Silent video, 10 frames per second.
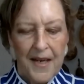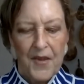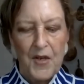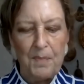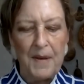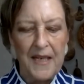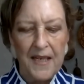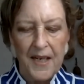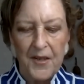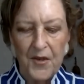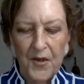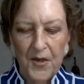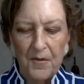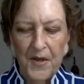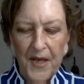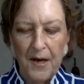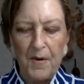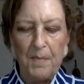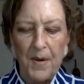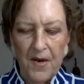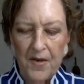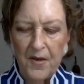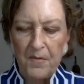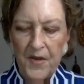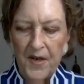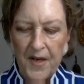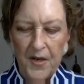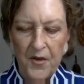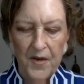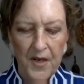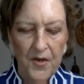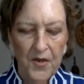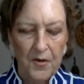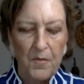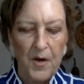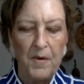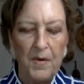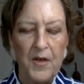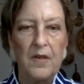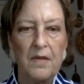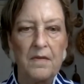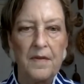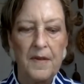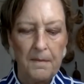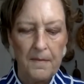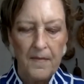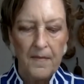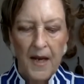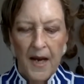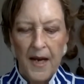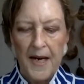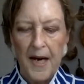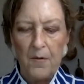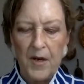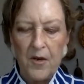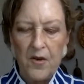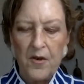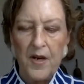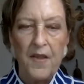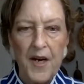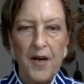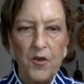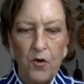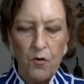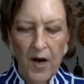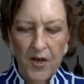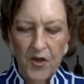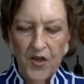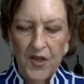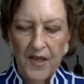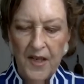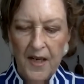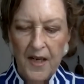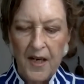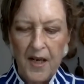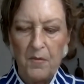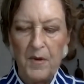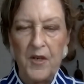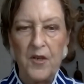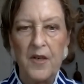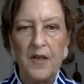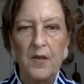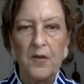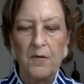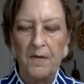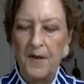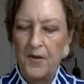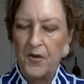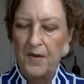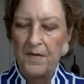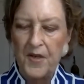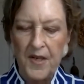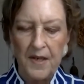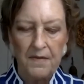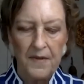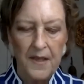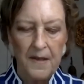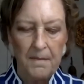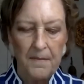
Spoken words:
This begins with how we partner with our countries where we serve and how we earn their trust in returning to service safely.